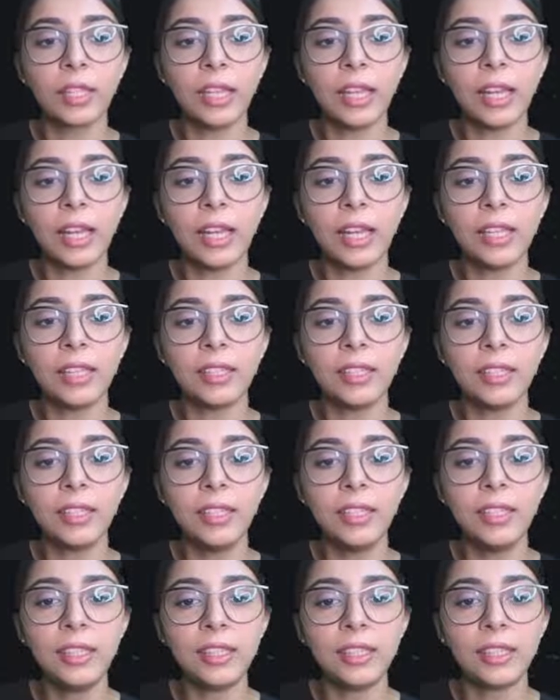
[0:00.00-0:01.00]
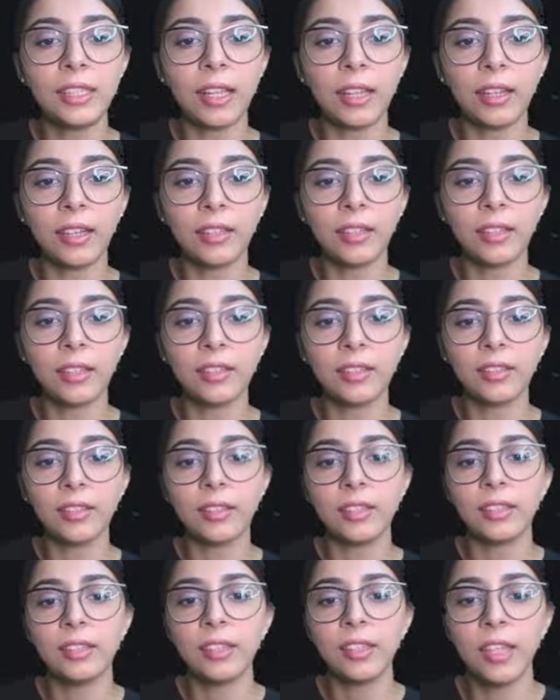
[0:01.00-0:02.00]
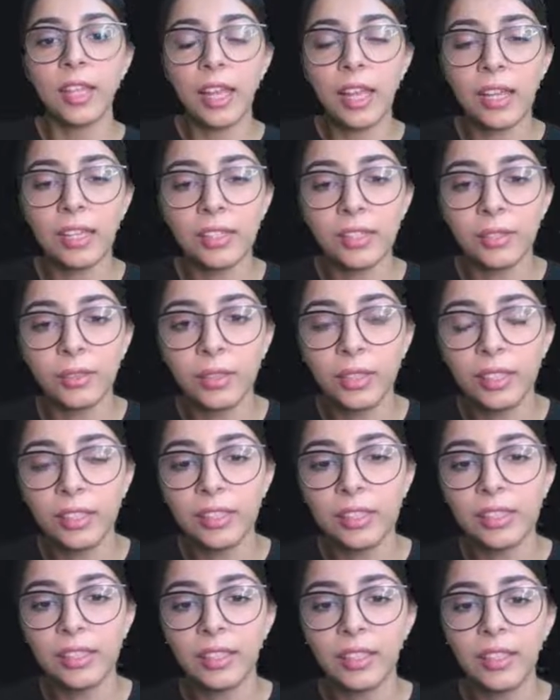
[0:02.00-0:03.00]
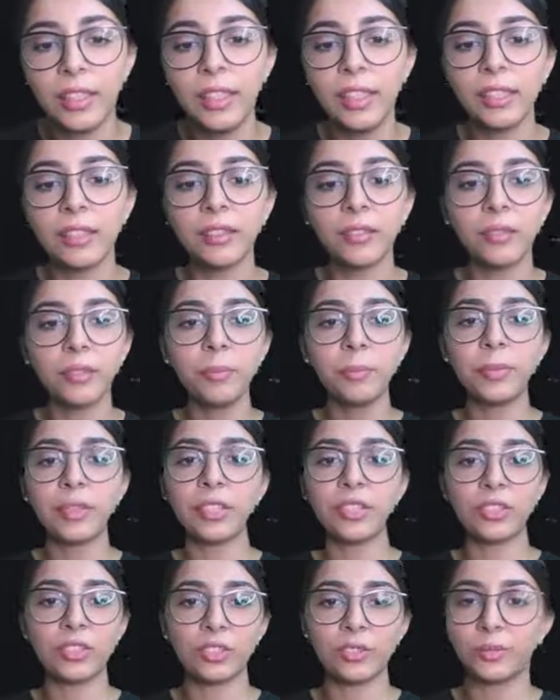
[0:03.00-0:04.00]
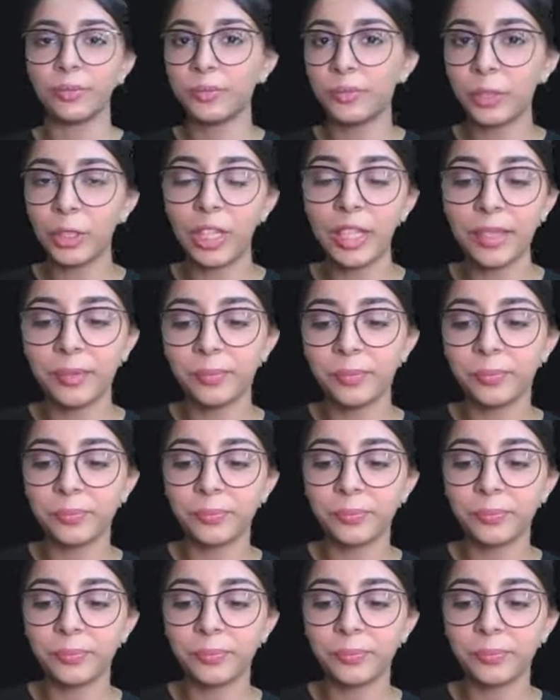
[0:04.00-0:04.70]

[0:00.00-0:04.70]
as he sat, as you can see in the picture. Okay.